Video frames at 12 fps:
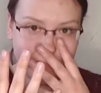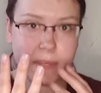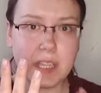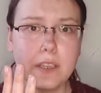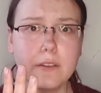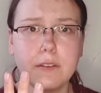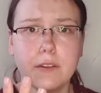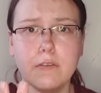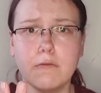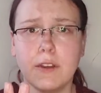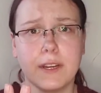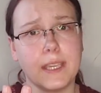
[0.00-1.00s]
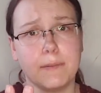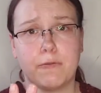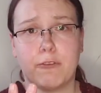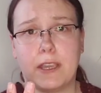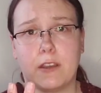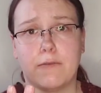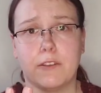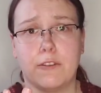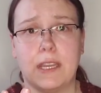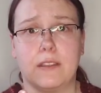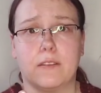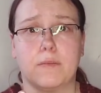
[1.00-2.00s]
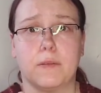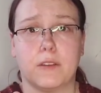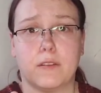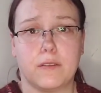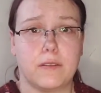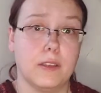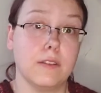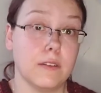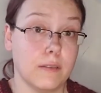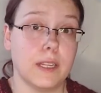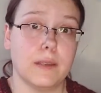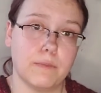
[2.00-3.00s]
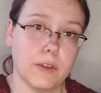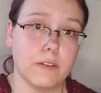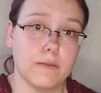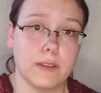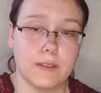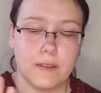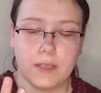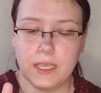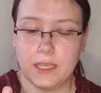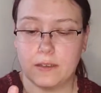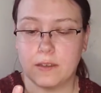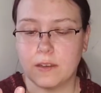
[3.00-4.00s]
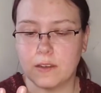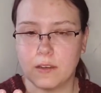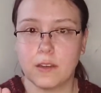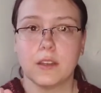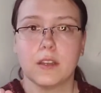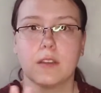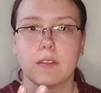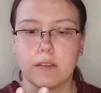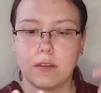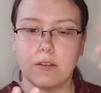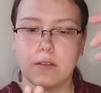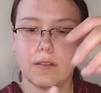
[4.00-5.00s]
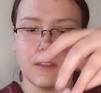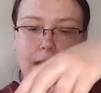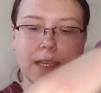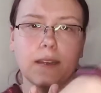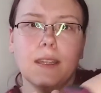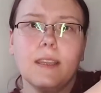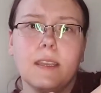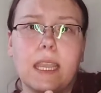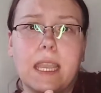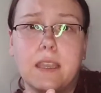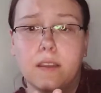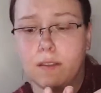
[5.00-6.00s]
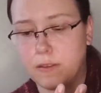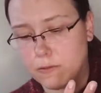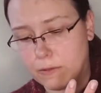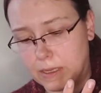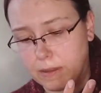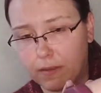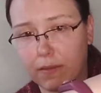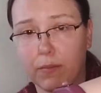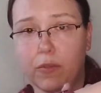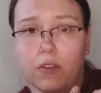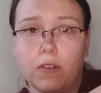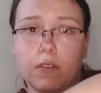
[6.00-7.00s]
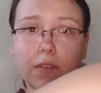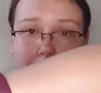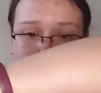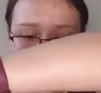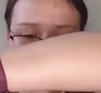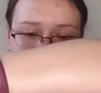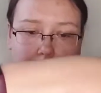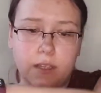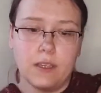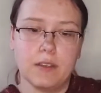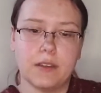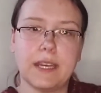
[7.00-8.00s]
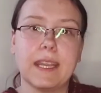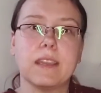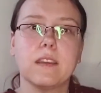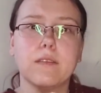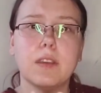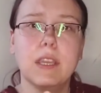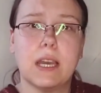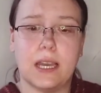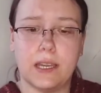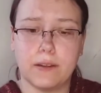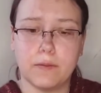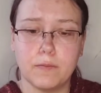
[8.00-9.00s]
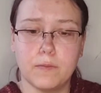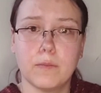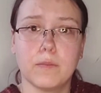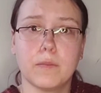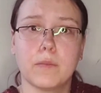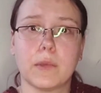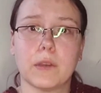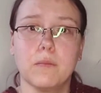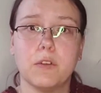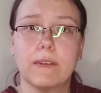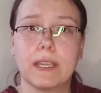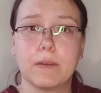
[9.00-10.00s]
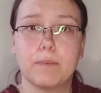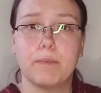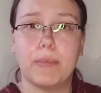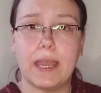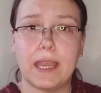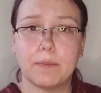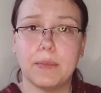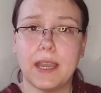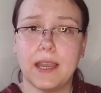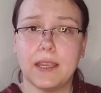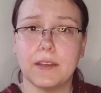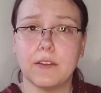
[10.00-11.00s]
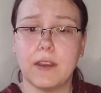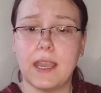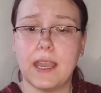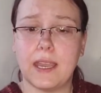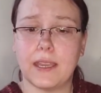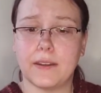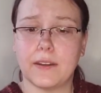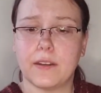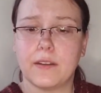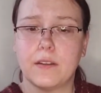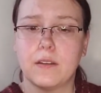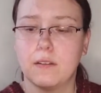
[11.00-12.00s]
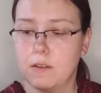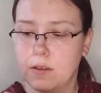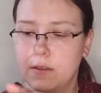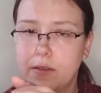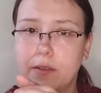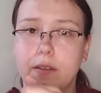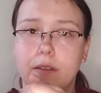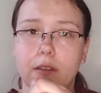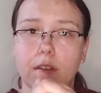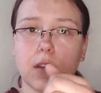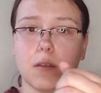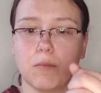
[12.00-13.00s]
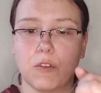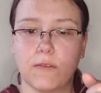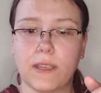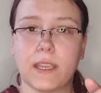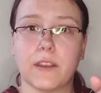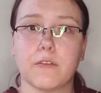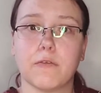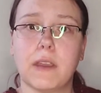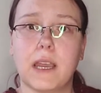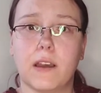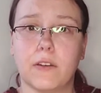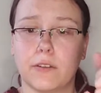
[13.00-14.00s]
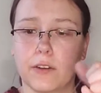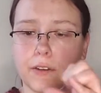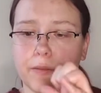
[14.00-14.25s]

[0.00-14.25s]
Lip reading: You do want to keep track of your ends because you do need both in the end. So the technique is rather simple. You're taking the yarn, moving it back behind your hand, moving it around,